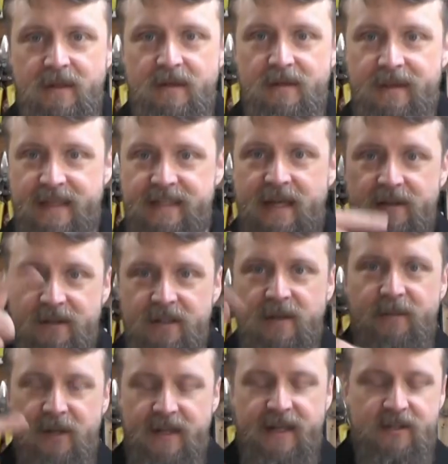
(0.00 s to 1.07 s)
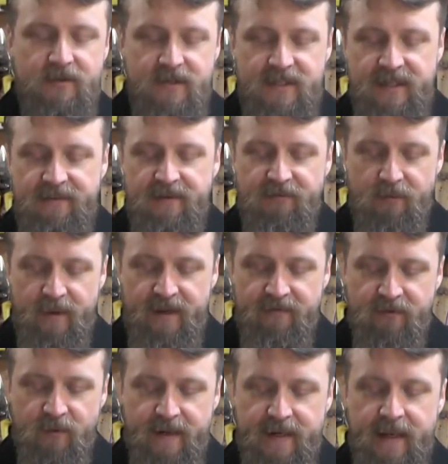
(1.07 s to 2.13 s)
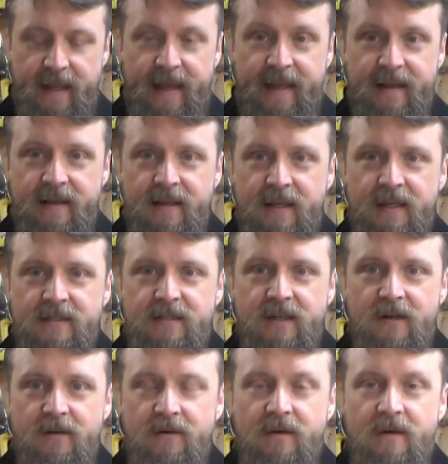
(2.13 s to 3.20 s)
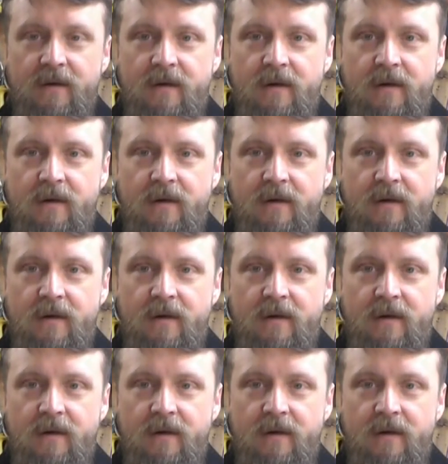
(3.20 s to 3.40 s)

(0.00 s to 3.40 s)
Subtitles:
that's how it communicates with the TV, from infrared light. So